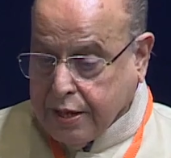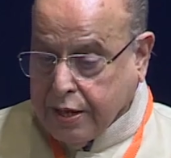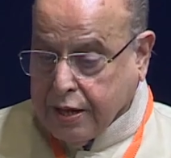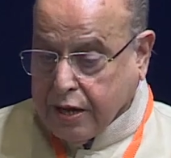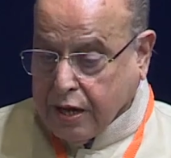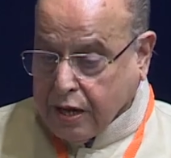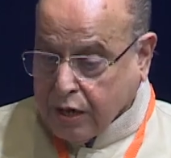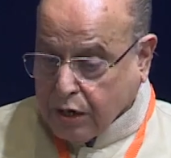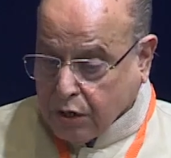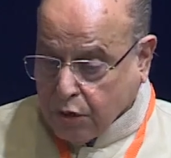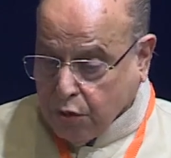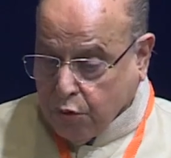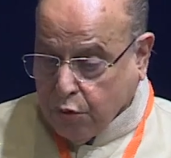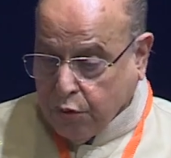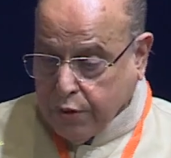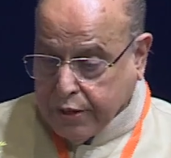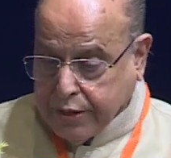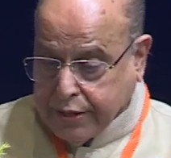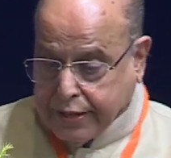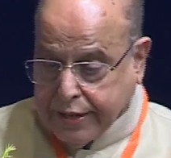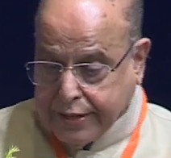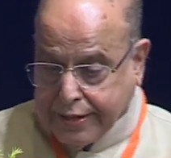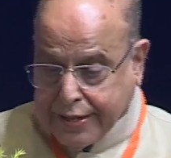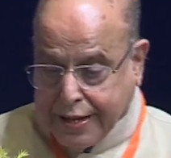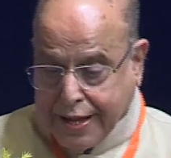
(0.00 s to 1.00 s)

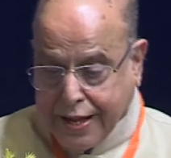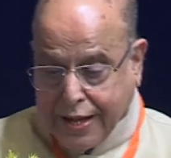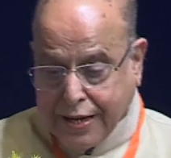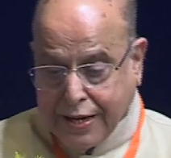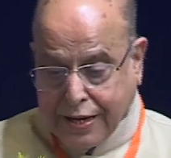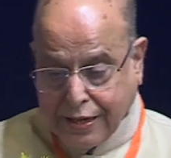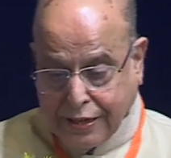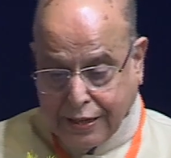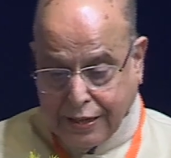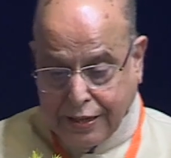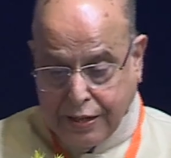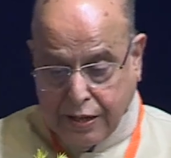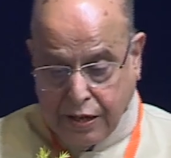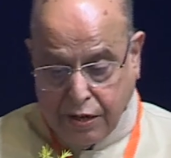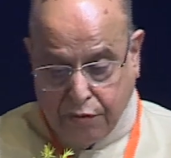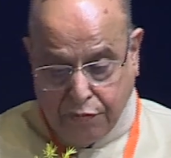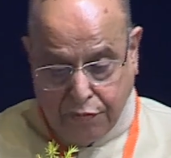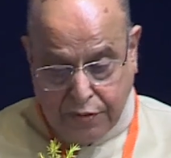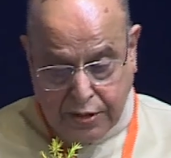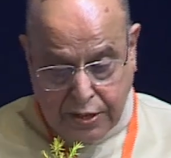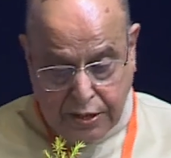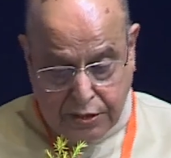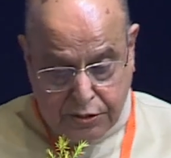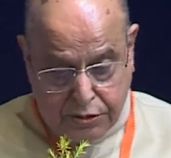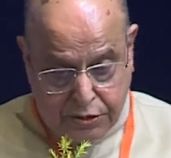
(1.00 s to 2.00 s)
including a directly
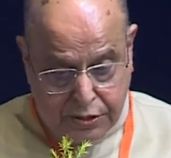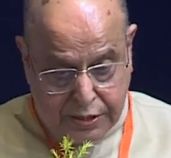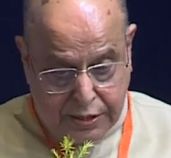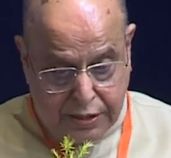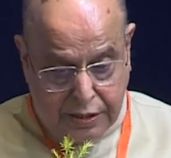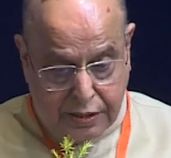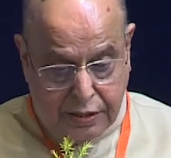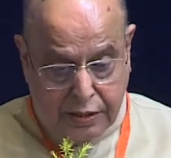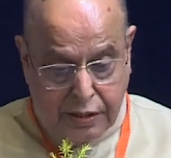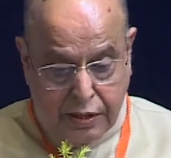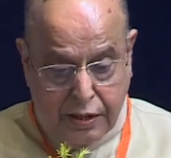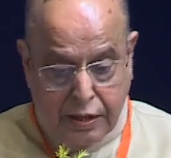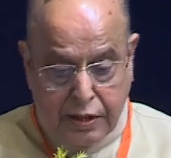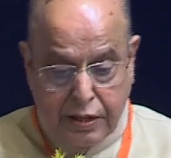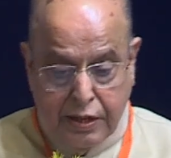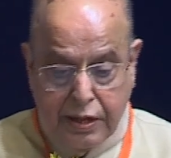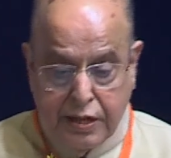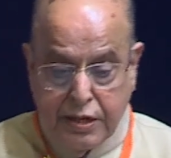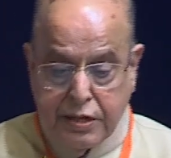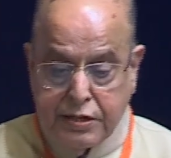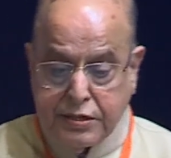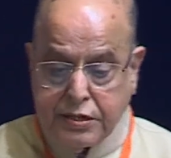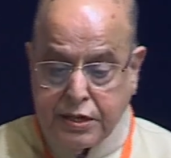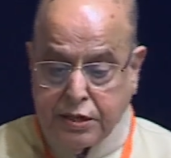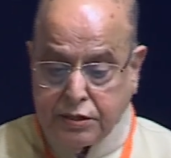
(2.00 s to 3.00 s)
referencing
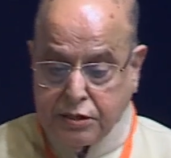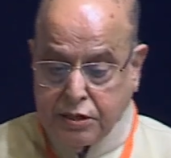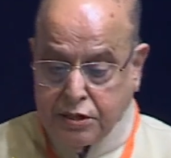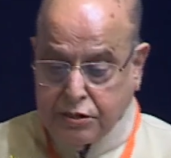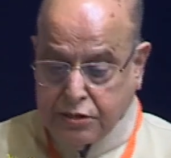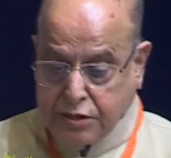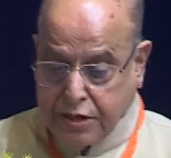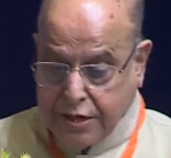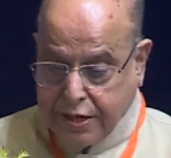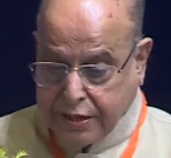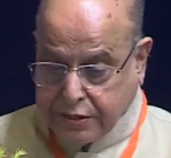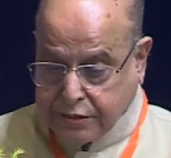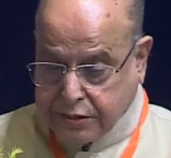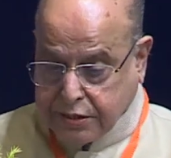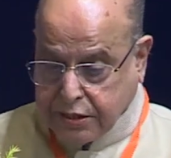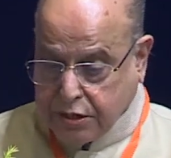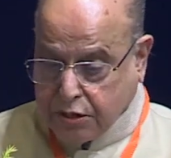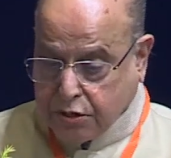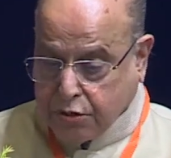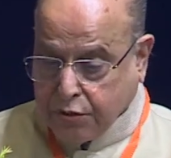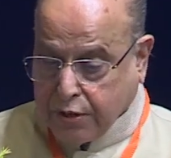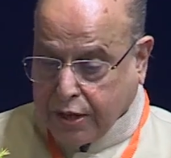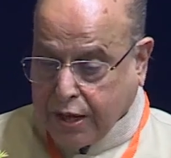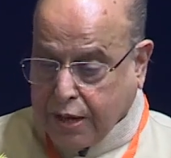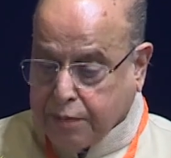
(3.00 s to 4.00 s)
each other's lecture
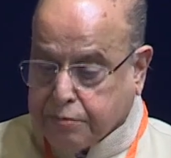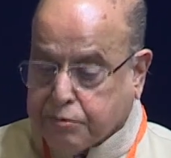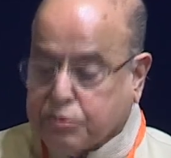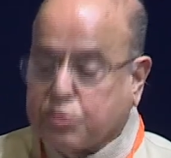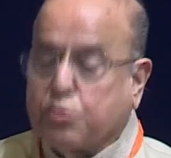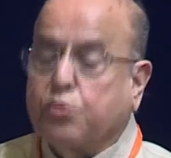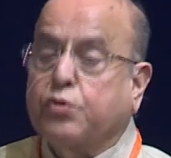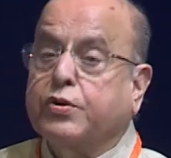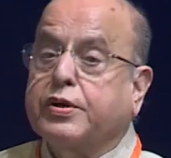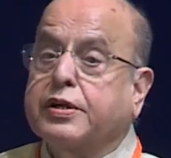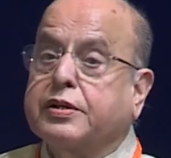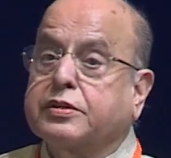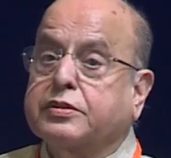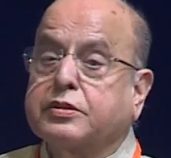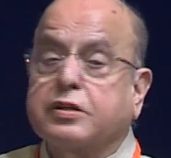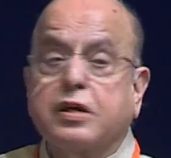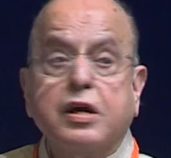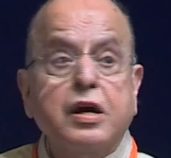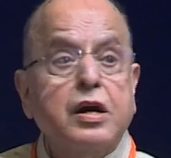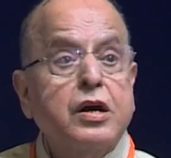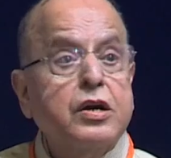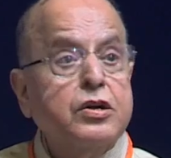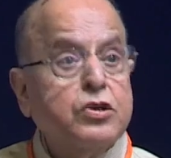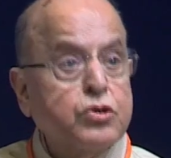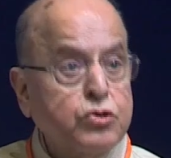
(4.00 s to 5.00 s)
to help students
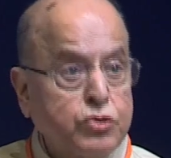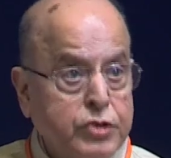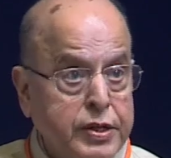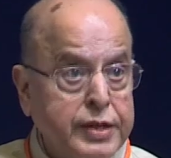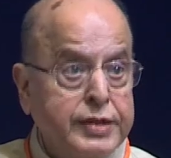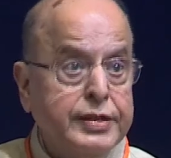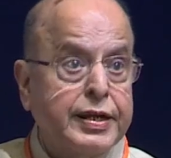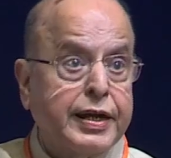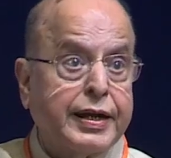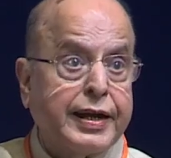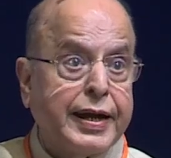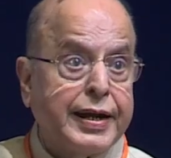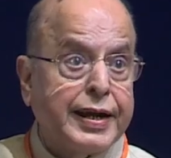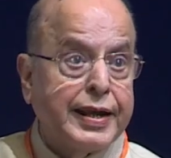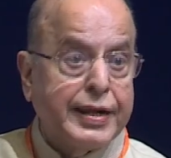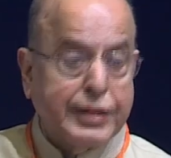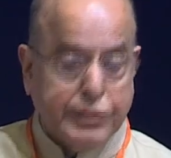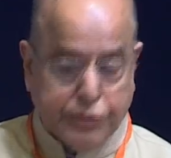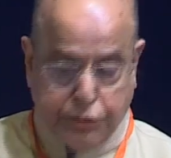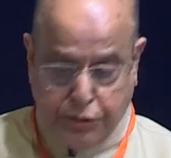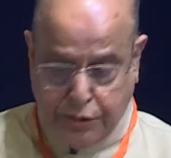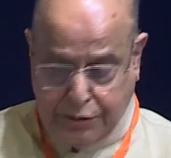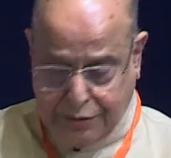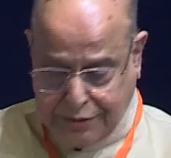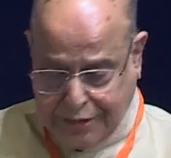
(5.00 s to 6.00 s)
to see the
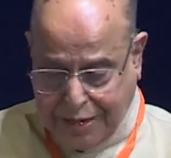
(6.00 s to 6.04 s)
connections.